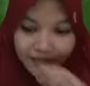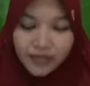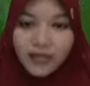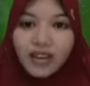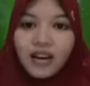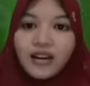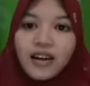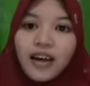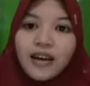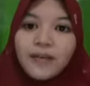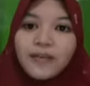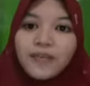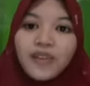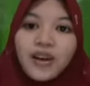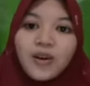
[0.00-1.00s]
Okay.
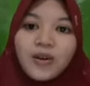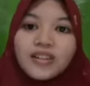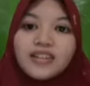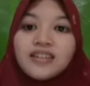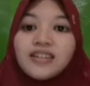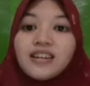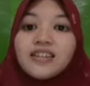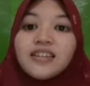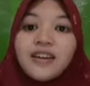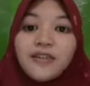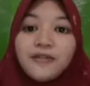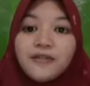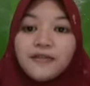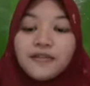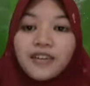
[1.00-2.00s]

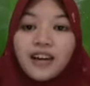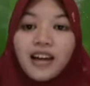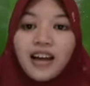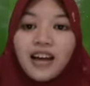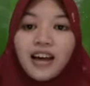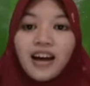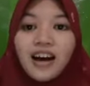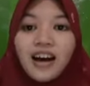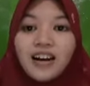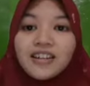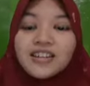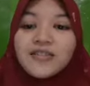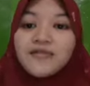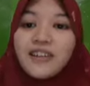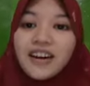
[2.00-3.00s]
Quantitative are
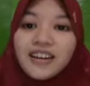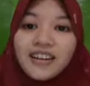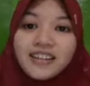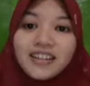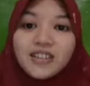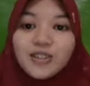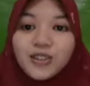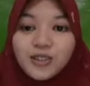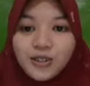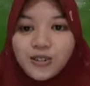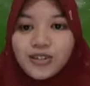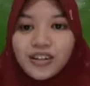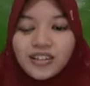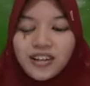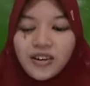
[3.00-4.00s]
divided into
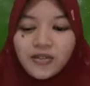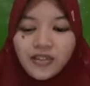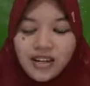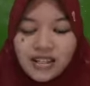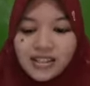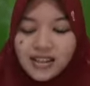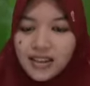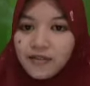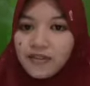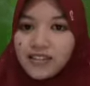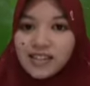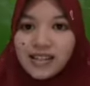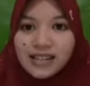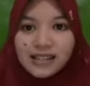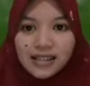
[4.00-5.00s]
two categories. The
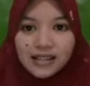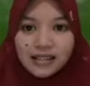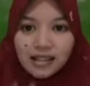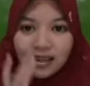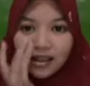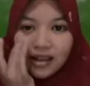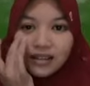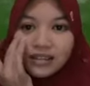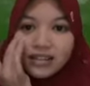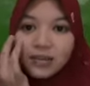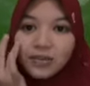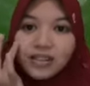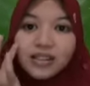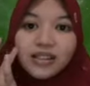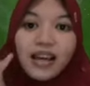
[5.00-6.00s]
first is
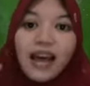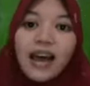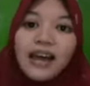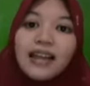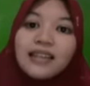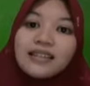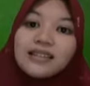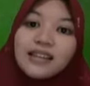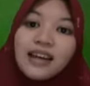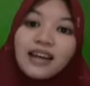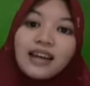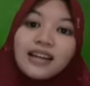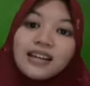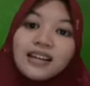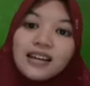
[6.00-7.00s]
countable and the
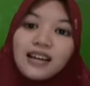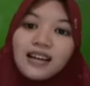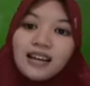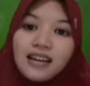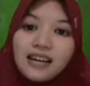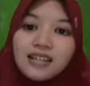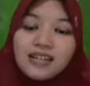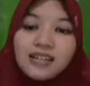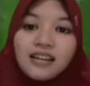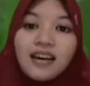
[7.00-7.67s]
second is